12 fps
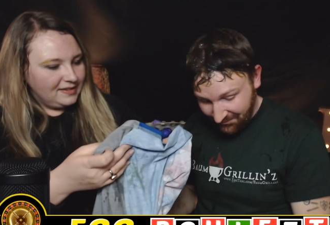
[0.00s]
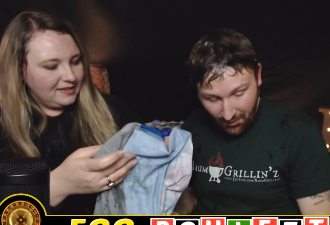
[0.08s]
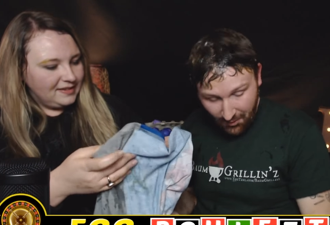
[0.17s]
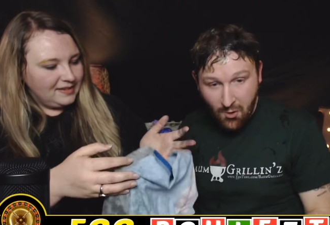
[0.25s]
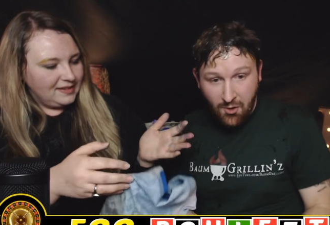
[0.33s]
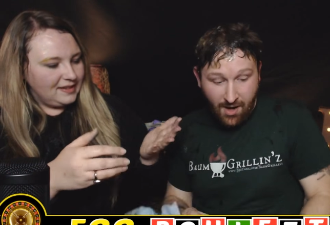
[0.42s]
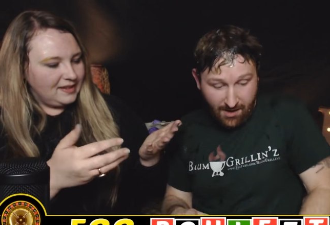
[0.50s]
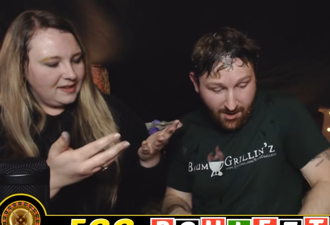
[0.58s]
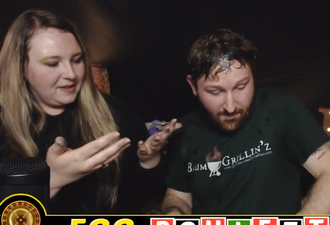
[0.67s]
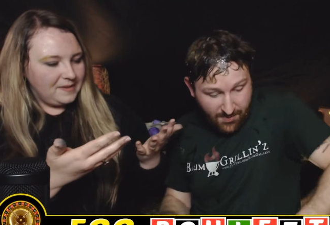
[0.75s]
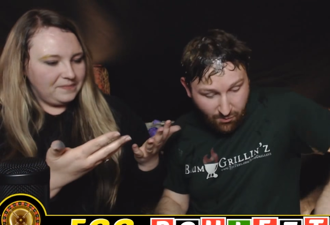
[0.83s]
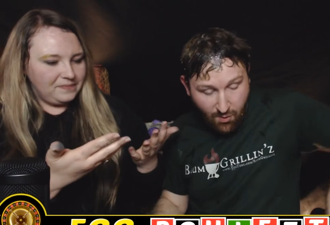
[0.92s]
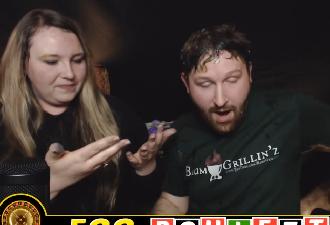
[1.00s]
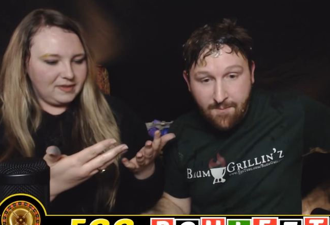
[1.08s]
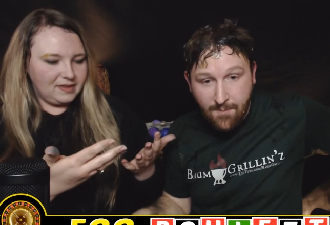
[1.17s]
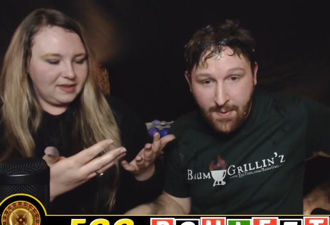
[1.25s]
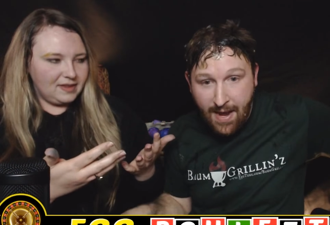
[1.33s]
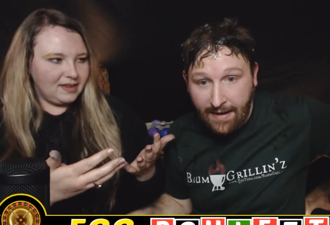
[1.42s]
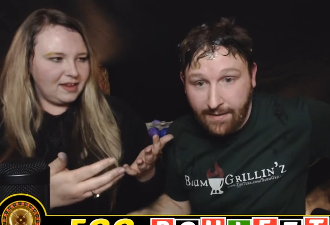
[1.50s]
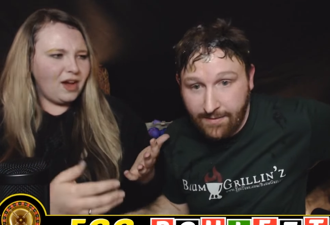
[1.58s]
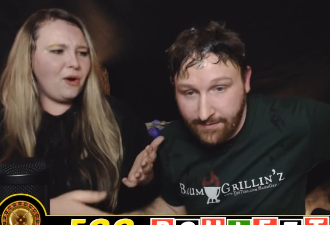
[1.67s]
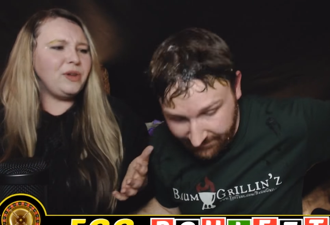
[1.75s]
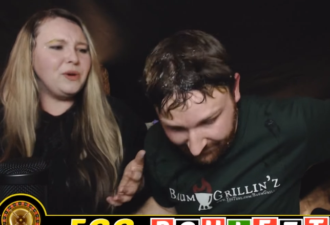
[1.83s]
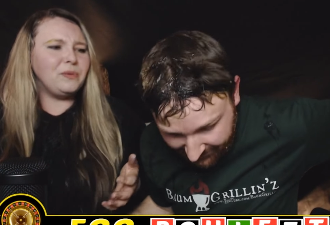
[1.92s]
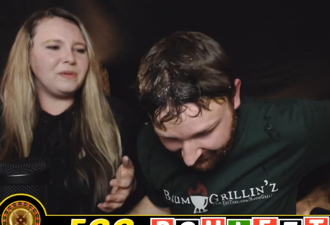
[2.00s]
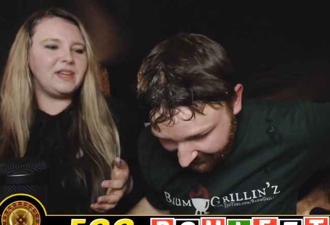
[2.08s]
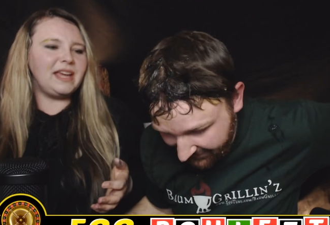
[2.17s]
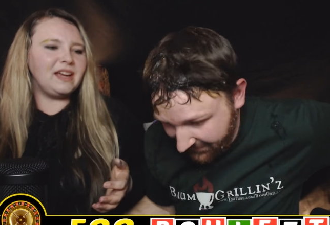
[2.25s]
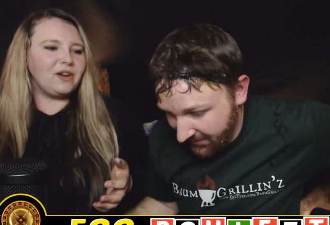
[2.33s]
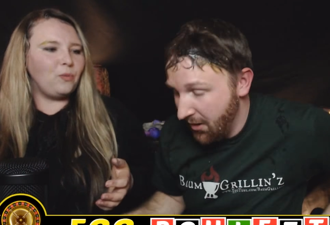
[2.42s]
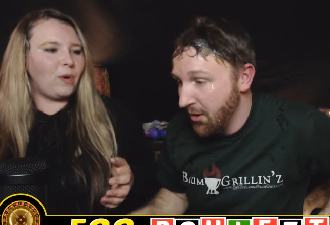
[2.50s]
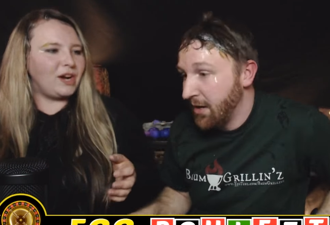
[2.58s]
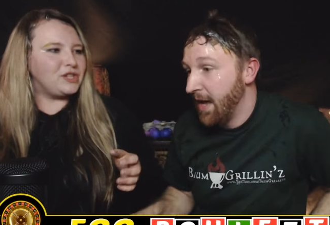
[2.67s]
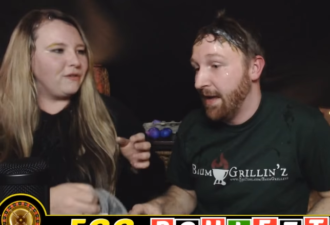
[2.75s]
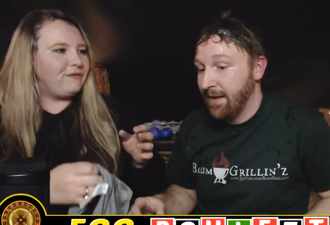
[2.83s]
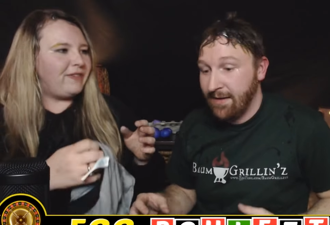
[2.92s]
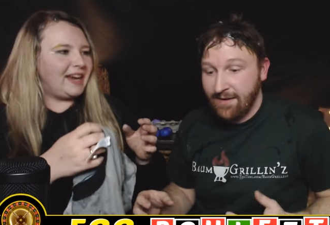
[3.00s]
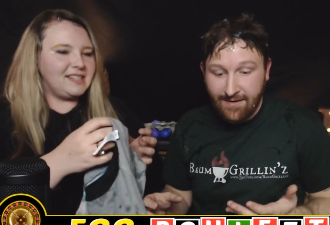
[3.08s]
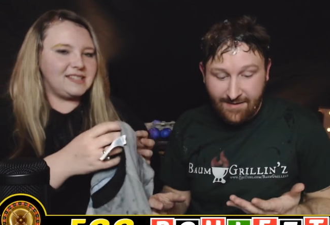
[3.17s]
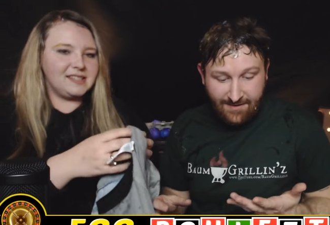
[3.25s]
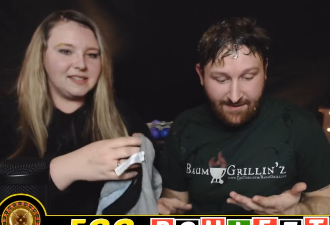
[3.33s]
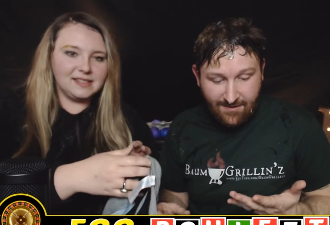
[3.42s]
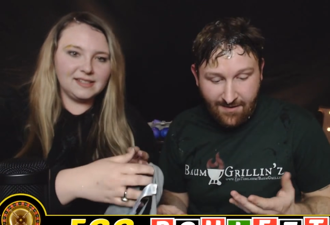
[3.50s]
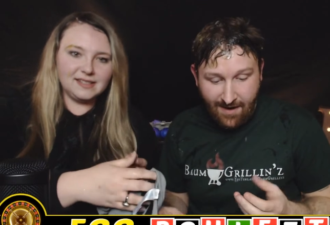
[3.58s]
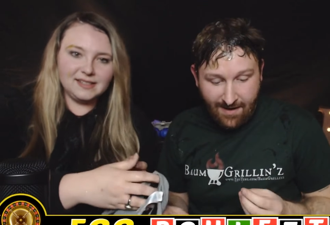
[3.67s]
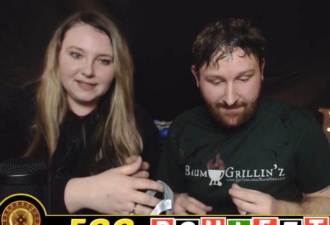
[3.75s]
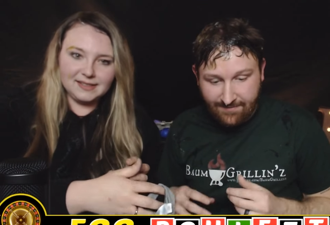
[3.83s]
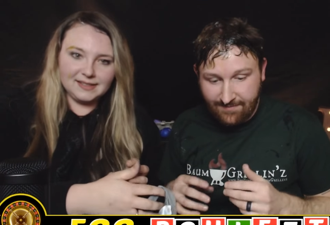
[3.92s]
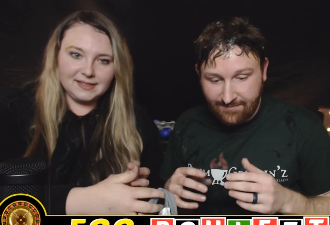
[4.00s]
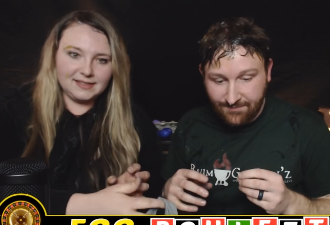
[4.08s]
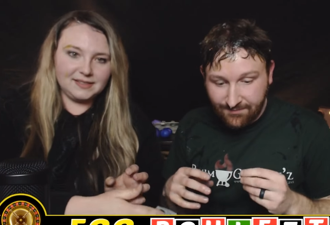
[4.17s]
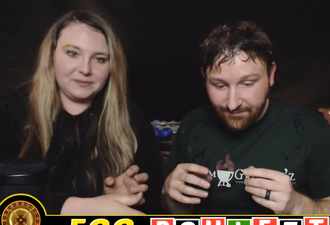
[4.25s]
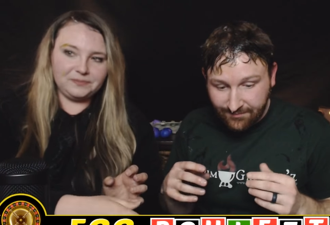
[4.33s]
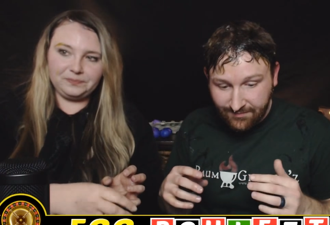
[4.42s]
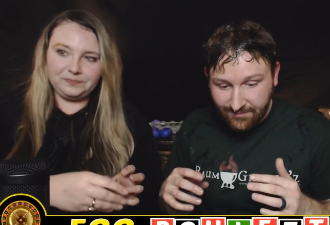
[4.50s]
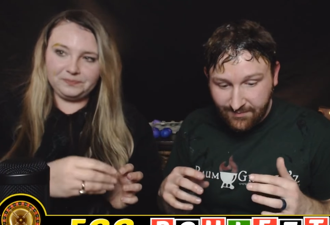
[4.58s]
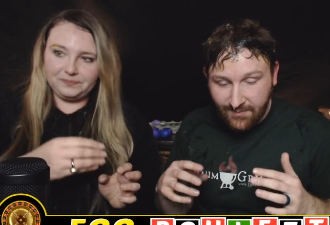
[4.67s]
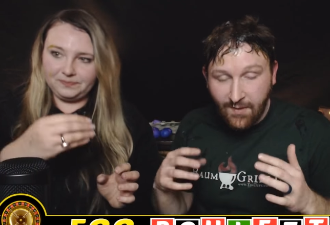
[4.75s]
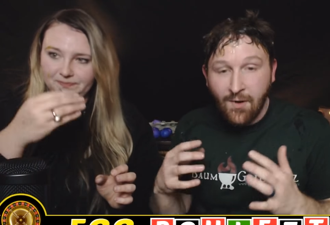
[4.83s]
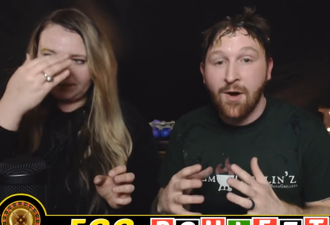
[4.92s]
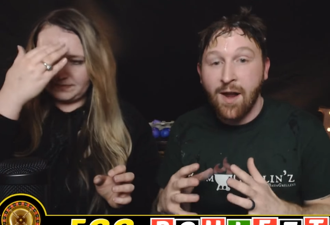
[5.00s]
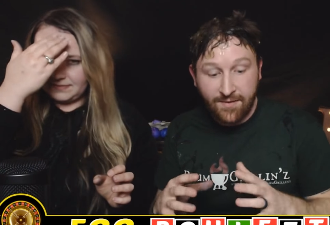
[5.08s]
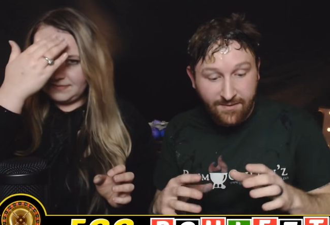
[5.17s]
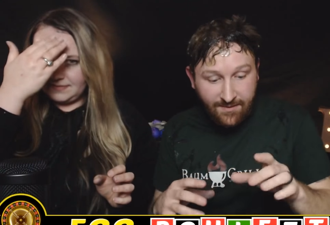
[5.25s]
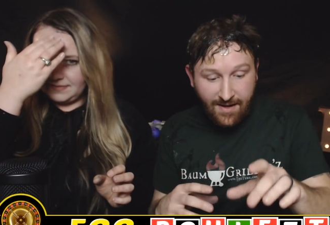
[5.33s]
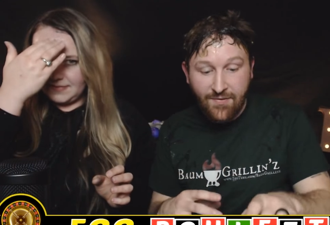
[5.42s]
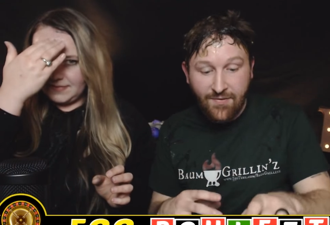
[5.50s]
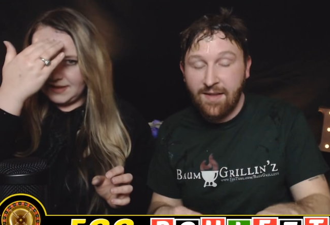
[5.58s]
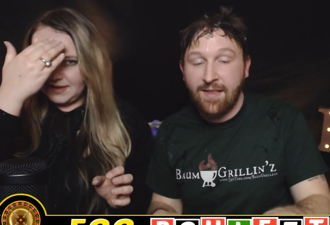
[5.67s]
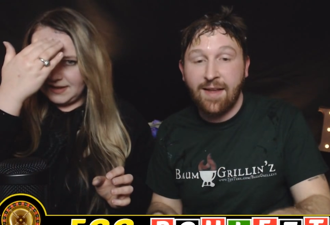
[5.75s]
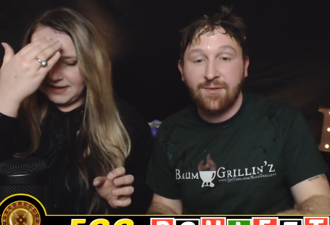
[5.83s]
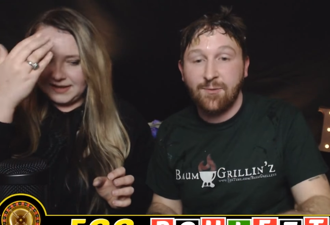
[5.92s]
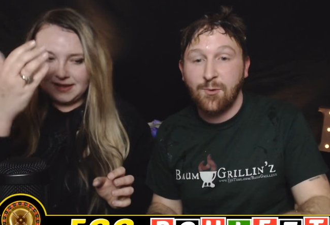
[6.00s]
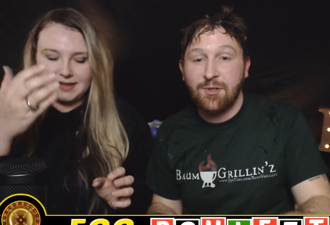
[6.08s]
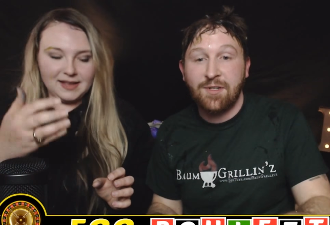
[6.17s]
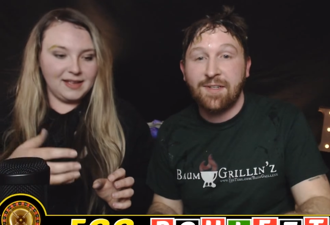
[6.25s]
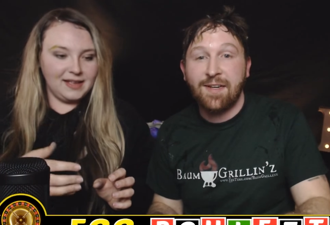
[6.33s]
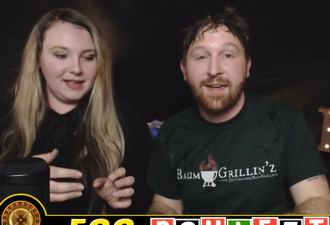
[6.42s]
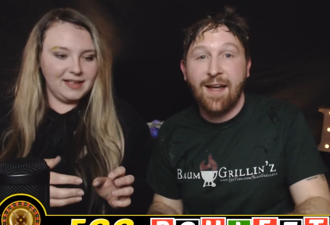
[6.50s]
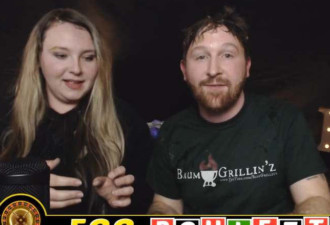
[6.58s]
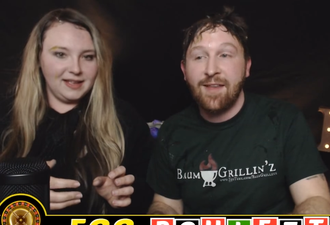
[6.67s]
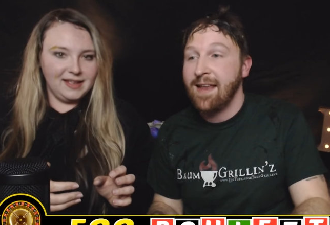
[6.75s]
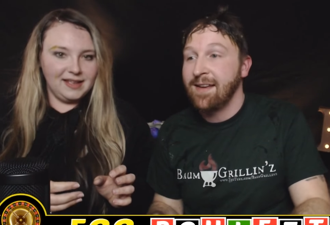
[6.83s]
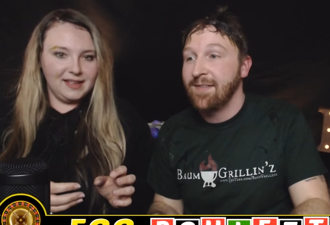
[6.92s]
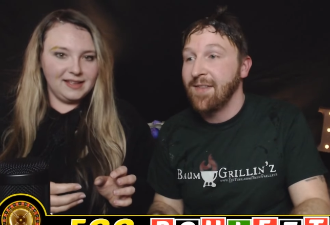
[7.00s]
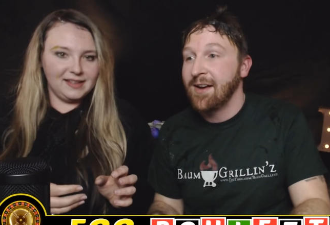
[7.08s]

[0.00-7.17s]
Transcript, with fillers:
Speaker 1: Hold on. I'll be right back.
Speaker 2: Oh, you can't go wash your face.
Speaker 1: All right. All right. I think that's, we're just going to have to end it there,